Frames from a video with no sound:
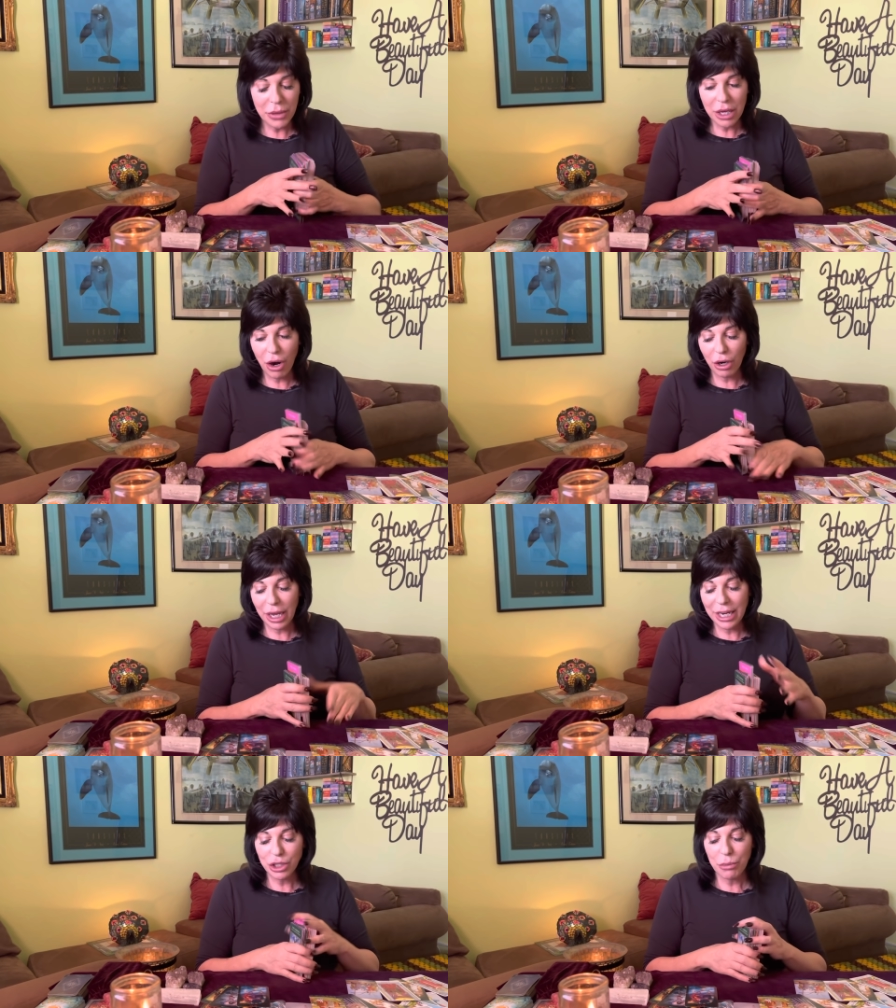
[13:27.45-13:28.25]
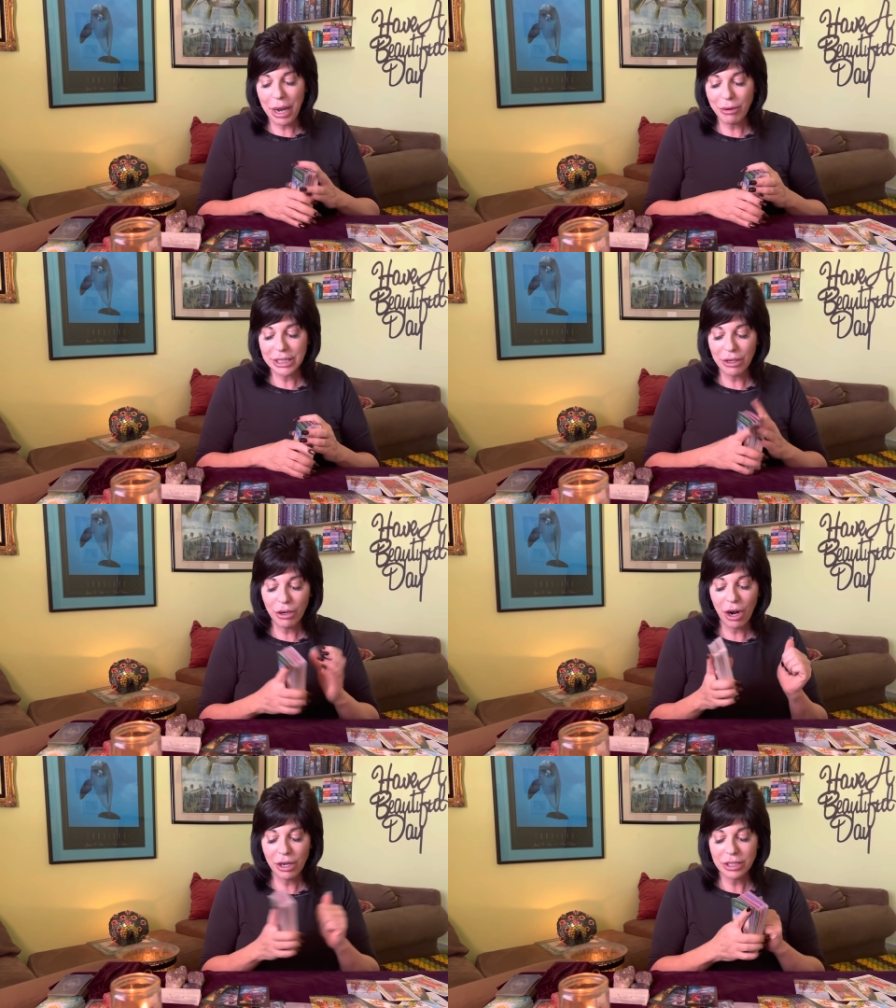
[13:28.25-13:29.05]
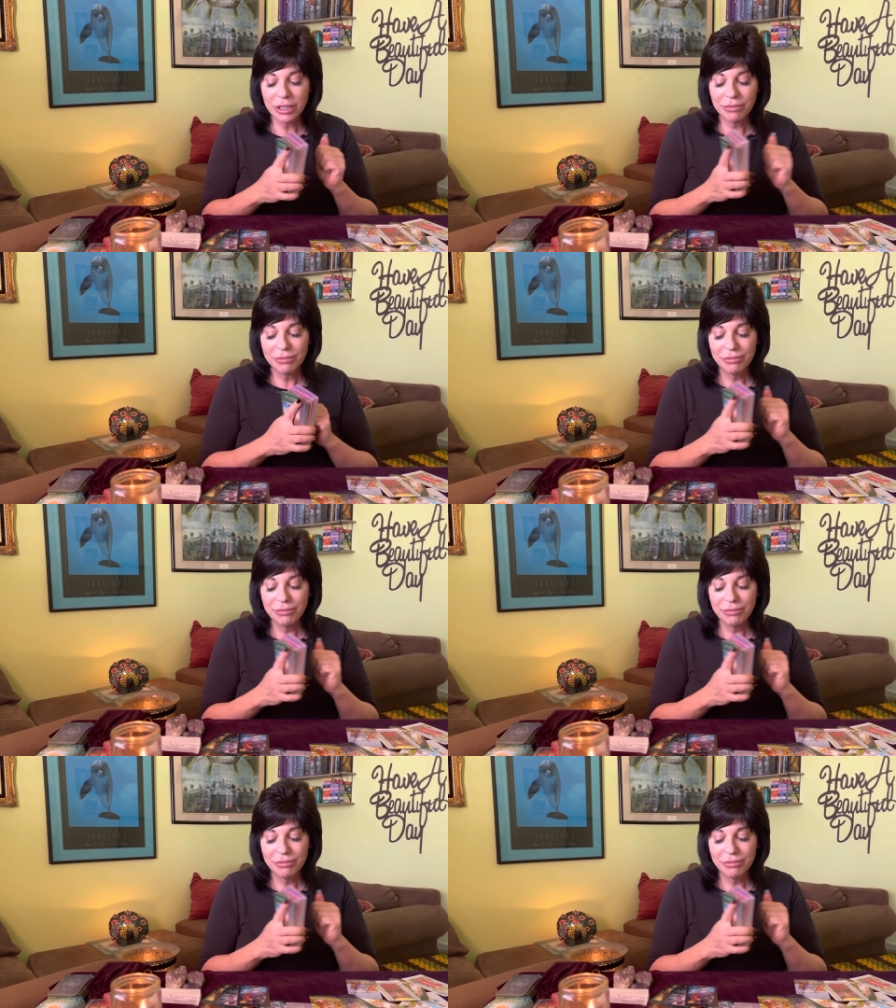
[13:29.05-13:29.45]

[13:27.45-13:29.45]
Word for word: the Archangel Power Tarot cards.